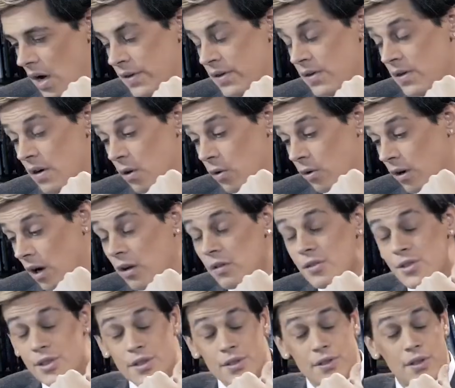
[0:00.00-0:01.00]
I think the whole
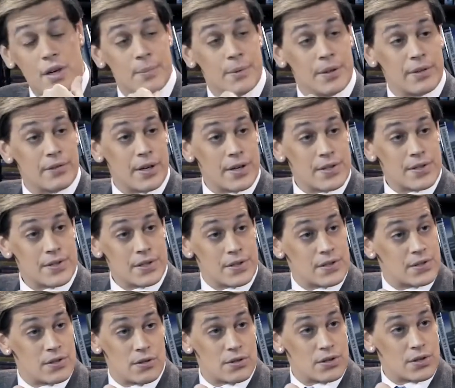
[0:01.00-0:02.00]
culture's hyping race.
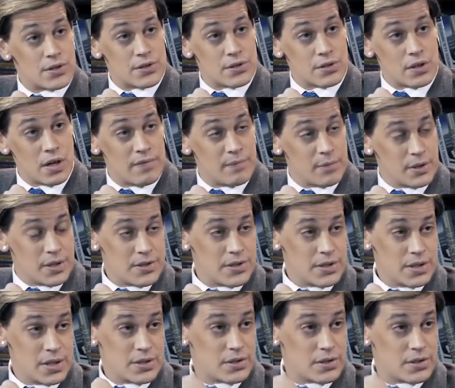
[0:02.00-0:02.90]
It's not just the government, is it?